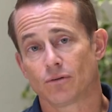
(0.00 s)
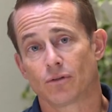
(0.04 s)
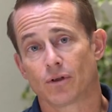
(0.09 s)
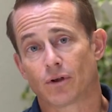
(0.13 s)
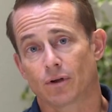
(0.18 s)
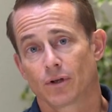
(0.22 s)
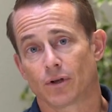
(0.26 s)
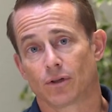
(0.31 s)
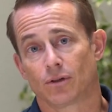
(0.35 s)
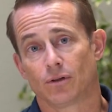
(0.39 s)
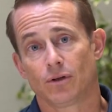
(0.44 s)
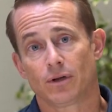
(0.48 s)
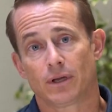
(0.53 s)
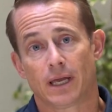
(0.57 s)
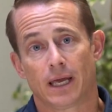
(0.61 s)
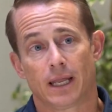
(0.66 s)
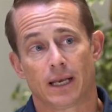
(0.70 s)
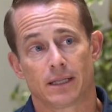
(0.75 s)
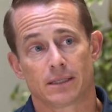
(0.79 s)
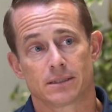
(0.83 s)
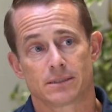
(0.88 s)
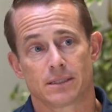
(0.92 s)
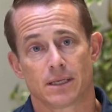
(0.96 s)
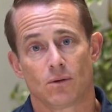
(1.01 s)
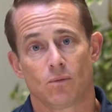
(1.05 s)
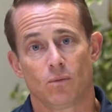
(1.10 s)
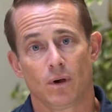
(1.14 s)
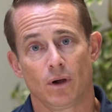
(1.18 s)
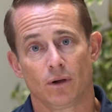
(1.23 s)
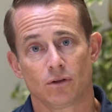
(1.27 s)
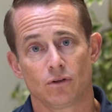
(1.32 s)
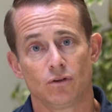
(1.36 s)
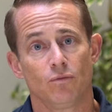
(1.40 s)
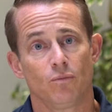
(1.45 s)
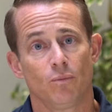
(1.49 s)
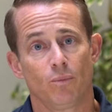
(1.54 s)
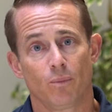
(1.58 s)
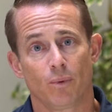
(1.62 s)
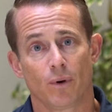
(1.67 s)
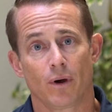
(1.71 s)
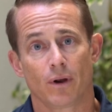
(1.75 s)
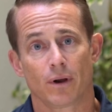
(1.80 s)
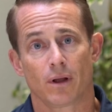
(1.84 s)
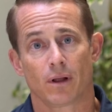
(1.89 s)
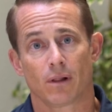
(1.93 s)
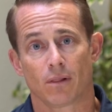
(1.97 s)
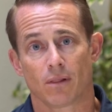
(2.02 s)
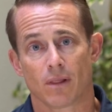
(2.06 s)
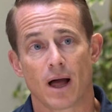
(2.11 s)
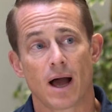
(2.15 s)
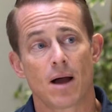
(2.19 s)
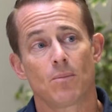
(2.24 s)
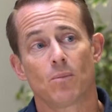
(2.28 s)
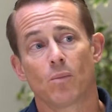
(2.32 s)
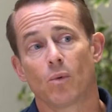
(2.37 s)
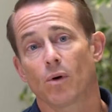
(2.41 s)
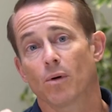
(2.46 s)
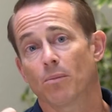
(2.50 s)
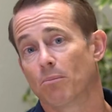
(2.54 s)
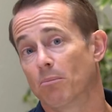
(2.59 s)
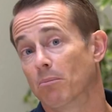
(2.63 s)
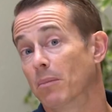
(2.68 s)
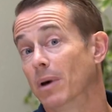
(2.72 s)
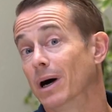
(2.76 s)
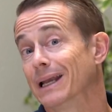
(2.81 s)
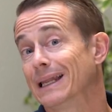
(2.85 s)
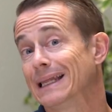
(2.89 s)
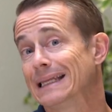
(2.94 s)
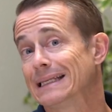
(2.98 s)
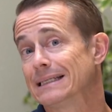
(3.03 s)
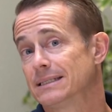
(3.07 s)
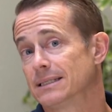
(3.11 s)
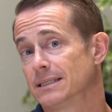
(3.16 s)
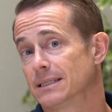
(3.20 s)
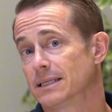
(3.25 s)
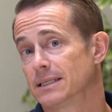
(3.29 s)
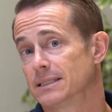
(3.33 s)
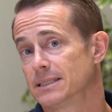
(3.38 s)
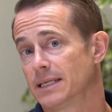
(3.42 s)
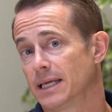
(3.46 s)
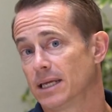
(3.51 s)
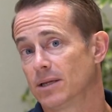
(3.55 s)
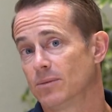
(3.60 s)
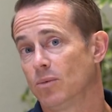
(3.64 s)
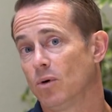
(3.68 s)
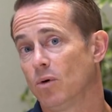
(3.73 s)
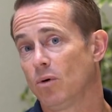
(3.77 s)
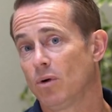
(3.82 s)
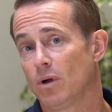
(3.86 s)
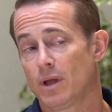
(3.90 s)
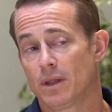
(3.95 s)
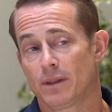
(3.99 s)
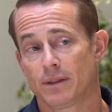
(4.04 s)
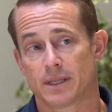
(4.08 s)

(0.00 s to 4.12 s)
they're going to look at it and say, well, you've brought a lot more money to the table.